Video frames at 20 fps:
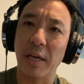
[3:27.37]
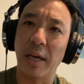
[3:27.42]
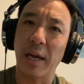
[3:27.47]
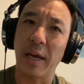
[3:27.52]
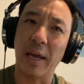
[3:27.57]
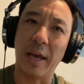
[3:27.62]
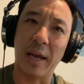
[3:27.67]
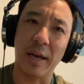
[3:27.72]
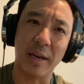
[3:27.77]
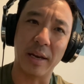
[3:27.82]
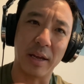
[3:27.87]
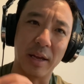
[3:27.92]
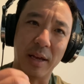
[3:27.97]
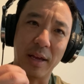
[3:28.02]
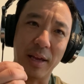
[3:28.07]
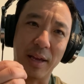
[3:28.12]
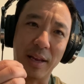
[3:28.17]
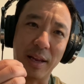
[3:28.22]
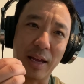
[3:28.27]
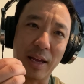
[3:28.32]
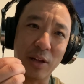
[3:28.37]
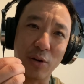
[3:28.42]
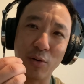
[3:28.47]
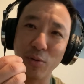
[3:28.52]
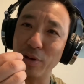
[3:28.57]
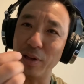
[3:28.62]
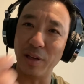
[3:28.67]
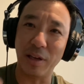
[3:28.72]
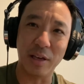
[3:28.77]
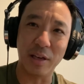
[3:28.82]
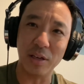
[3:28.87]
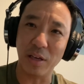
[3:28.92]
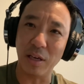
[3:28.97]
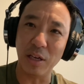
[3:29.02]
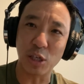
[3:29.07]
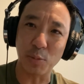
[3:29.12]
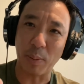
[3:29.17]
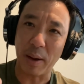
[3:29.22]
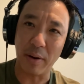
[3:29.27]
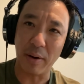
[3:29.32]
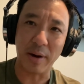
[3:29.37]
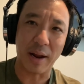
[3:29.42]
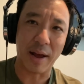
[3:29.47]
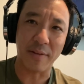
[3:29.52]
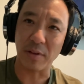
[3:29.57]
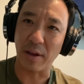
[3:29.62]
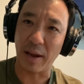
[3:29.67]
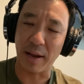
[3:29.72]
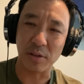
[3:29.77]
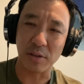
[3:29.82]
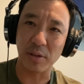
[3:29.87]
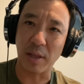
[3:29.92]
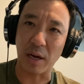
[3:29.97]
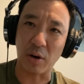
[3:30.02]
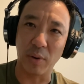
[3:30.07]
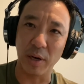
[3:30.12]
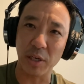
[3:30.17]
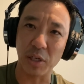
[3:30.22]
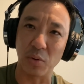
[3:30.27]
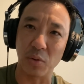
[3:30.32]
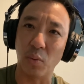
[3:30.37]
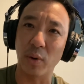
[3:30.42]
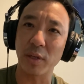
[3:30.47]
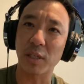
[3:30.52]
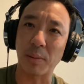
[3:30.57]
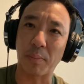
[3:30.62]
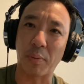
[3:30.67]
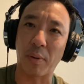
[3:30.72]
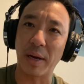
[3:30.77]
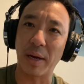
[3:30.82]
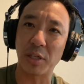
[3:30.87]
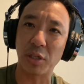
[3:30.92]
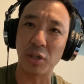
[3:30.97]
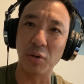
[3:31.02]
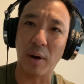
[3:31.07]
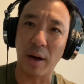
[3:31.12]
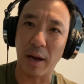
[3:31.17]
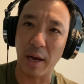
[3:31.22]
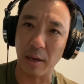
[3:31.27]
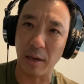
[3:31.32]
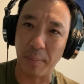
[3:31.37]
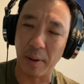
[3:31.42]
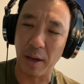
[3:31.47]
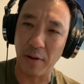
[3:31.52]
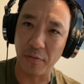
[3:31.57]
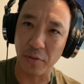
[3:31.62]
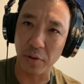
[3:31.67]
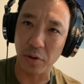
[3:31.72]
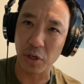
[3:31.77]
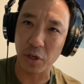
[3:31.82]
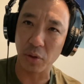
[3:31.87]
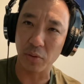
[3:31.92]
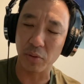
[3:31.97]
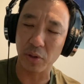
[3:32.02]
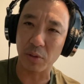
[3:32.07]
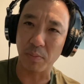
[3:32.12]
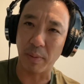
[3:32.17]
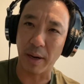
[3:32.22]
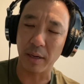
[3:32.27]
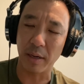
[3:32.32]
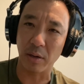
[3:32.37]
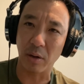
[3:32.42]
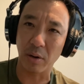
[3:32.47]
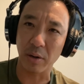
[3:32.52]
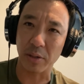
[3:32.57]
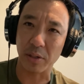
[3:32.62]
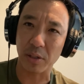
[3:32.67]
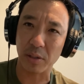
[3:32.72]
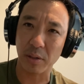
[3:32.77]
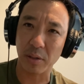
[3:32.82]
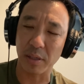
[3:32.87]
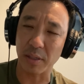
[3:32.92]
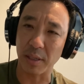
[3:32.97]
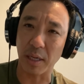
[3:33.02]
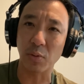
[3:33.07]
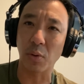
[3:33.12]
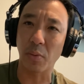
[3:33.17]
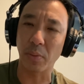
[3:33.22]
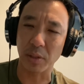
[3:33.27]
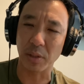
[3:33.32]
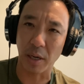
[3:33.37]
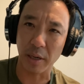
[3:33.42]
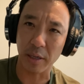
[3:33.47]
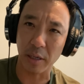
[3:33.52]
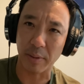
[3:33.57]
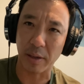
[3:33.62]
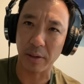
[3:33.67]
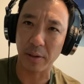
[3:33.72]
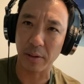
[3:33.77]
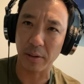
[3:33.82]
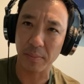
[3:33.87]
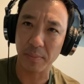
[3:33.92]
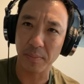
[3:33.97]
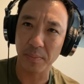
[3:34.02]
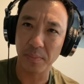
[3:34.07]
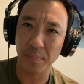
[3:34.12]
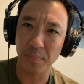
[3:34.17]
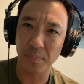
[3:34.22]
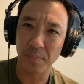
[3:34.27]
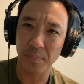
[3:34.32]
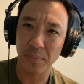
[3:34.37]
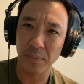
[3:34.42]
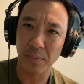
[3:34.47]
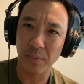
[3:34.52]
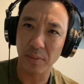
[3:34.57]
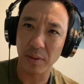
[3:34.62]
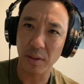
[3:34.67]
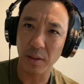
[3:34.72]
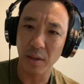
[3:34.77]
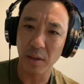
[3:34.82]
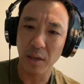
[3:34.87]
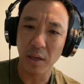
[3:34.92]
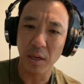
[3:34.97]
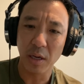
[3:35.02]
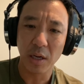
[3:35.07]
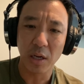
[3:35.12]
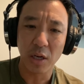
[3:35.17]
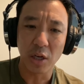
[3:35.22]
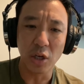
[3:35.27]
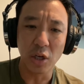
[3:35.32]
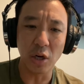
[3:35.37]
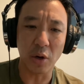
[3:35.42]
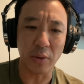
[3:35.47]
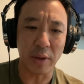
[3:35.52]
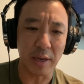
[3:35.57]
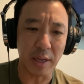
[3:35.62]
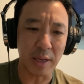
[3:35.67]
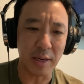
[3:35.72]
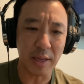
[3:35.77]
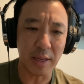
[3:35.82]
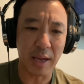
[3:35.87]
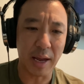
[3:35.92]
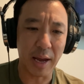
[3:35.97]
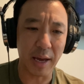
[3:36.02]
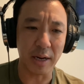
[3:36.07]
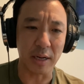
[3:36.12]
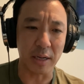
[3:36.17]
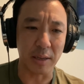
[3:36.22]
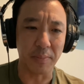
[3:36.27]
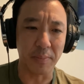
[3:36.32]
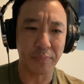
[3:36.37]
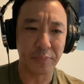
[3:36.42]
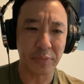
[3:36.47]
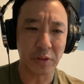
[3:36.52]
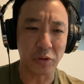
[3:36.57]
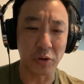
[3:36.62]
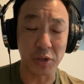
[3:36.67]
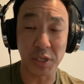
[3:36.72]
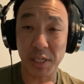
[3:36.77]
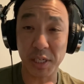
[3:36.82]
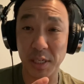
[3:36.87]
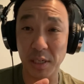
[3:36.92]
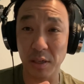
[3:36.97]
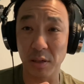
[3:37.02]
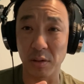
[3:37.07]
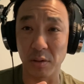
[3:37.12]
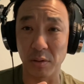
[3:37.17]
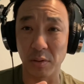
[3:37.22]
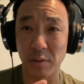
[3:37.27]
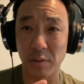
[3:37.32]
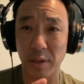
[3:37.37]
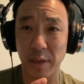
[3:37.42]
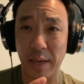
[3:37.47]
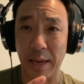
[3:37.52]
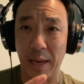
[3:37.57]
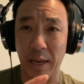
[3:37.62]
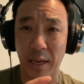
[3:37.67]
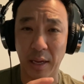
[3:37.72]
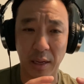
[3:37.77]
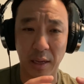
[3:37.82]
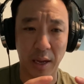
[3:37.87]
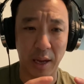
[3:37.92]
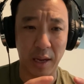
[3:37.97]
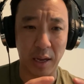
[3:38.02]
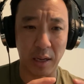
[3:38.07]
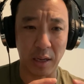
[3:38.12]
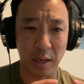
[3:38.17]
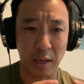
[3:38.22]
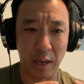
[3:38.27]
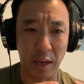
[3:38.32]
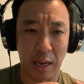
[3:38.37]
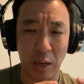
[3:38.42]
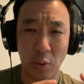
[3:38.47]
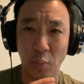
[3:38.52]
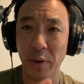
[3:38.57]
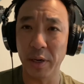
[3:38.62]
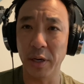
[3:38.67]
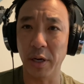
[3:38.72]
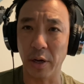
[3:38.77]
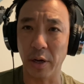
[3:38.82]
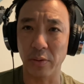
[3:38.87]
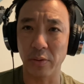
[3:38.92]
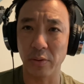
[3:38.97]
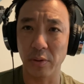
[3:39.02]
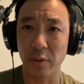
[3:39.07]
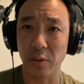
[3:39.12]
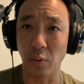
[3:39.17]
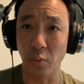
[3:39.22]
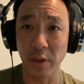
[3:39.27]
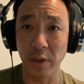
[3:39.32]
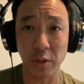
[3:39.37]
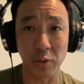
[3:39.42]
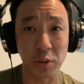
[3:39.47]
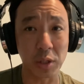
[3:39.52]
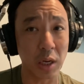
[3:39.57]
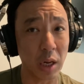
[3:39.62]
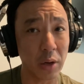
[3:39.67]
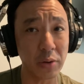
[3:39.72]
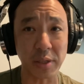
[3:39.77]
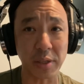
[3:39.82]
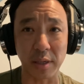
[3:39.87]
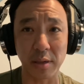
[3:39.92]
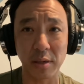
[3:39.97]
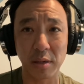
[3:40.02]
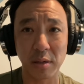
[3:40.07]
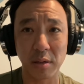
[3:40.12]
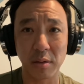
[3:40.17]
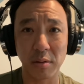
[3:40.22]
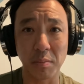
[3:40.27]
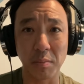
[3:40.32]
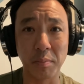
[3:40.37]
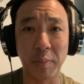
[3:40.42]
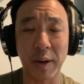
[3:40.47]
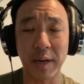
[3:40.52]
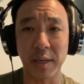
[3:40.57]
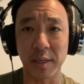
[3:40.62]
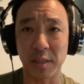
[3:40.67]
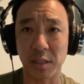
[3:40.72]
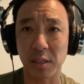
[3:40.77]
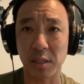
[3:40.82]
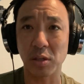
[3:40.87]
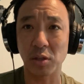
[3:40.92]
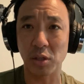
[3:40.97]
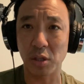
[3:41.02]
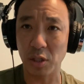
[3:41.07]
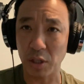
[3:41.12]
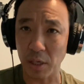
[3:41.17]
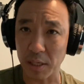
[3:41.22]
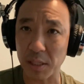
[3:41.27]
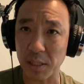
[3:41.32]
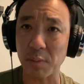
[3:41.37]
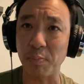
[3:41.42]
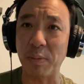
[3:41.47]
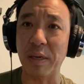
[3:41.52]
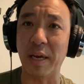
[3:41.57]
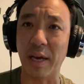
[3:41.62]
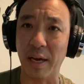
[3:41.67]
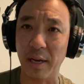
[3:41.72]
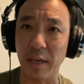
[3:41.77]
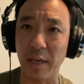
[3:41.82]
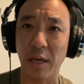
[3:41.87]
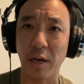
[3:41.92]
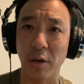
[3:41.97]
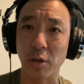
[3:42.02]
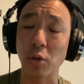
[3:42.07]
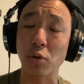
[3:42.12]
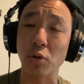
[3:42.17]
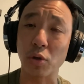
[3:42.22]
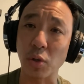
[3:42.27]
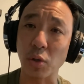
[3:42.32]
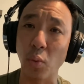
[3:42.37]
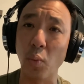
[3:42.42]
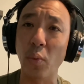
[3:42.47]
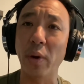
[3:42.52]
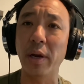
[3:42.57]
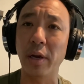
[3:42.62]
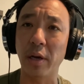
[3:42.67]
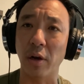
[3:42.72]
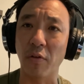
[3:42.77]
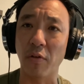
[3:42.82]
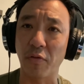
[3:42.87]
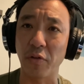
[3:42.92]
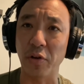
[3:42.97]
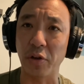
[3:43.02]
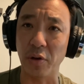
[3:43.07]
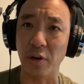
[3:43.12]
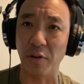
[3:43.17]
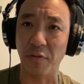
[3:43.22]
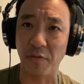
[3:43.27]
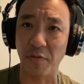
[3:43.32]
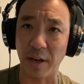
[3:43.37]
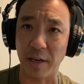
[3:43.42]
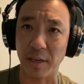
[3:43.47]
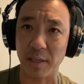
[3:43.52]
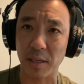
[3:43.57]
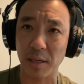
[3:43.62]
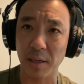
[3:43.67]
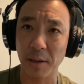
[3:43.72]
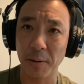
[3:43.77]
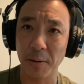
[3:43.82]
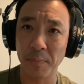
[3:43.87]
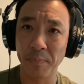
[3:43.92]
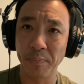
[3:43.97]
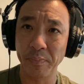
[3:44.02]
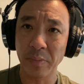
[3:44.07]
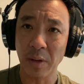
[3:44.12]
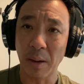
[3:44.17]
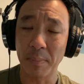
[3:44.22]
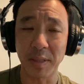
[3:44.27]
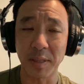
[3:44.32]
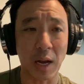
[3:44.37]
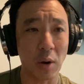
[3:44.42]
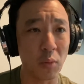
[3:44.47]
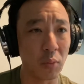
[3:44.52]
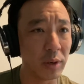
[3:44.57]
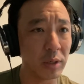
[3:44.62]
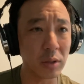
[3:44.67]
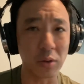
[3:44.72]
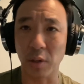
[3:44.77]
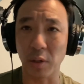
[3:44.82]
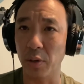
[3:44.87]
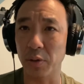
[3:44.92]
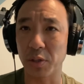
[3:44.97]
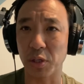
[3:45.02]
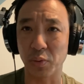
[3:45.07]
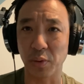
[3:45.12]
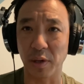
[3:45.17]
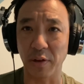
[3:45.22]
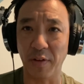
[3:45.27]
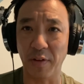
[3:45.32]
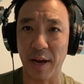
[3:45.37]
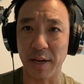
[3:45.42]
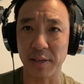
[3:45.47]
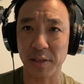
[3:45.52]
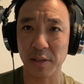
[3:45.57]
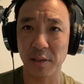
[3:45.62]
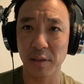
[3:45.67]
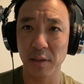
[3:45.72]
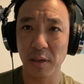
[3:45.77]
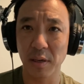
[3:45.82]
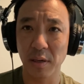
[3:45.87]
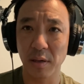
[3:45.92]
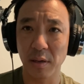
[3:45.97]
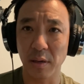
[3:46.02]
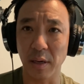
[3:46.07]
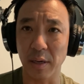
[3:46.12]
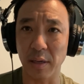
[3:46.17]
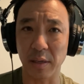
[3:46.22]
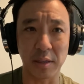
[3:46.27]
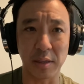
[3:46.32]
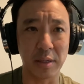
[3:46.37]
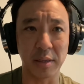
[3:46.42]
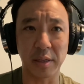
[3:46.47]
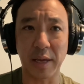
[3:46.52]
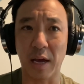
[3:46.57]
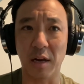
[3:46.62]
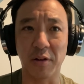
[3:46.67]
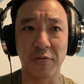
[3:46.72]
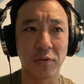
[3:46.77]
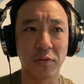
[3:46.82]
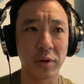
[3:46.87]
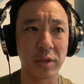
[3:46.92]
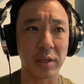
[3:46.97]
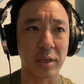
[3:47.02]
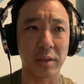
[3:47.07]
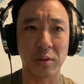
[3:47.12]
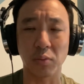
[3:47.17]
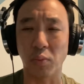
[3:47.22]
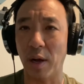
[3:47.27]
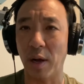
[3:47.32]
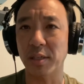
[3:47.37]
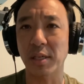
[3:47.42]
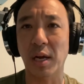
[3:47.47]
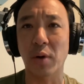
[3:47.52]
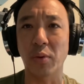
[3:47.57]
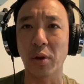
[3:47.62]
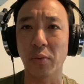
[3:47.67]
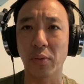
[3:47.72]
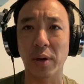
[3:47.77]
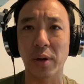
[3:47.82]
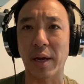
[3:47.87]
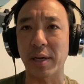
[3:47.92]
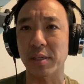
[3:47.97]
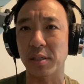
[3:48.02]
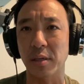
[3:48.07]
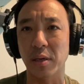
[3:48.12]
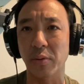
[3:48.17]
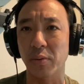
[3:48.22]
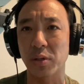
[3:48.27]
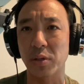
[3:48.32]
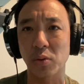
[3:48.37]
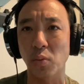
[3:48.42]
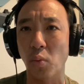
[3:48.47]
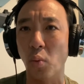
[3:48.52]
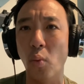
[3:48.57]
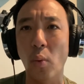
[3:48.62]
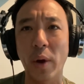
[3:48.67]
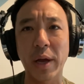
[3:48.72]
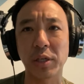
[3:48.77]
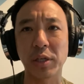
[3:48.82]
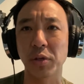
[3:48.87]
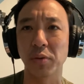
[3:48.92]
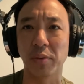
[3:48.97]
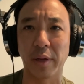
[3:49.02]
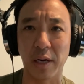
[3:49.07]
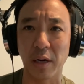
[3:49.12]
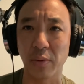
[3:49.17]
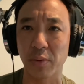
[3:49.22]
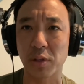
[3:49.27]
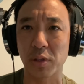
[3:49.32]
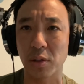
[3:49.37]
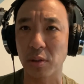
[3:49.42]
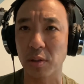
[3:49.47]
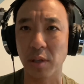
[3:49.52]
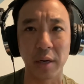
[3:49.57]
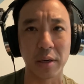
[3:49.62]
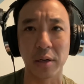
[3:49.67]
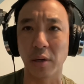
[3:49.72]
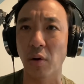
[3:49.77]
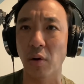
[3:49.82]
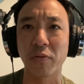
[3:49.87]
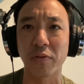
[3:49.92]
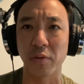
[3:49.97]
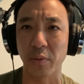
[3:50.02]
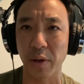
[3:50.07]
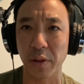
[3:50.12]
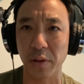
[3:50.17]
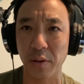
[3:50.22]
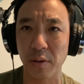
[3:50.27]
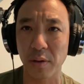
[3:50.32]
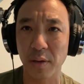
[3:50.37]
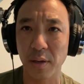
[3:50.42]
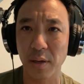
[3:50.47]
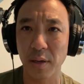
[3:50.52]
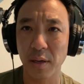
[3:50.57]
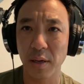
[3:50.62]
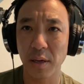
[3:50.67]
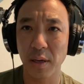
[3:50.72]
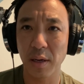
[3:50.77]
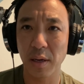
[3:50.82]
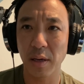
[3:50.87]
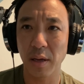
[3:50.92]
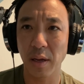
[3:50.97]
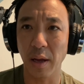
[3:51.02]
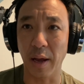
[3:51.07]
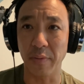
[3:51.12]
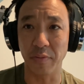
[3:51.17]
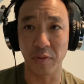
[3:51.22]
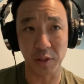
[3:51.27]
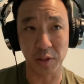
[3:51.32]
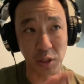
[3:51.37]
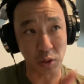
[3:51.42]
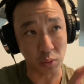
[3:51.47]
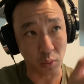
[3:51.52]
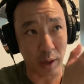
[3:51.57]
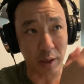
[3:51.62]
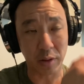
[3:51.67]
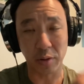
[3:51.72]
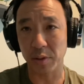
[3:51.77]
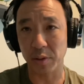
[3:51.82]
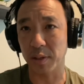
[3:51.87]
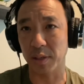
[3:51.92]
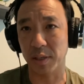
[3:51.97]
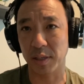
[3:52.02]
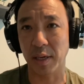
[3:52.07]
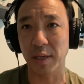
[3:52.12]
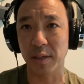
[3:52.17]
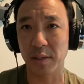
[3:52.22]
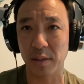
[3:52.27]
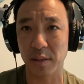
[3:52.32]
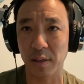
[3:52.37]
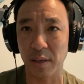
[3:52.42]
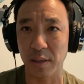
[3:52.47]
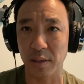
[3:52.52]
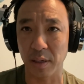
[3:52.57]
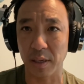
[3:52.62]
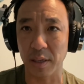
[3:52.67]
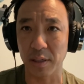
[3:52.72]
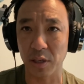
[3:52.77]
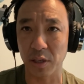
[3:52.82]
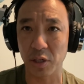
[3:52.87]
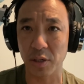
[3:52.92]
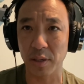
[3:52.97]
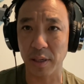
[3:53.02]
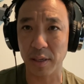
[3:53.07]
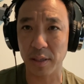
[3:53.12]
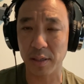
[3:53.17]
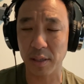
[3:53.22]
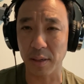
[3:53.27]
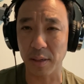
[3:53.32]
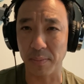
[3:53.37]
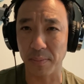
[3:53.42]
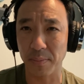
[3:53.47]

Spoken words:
And only each parent have to answer that question. What's the price too high to pay for your children's mind and hearts? Because that's what we're talking about here. In Indiana, there's still a window. The window's closing, but it's just beginning here. So there's a window for you to fight. But that window closes really fast. In California, by the time we realized it was way too late. It was done and over with. And this is why the state's in the condition that it's in.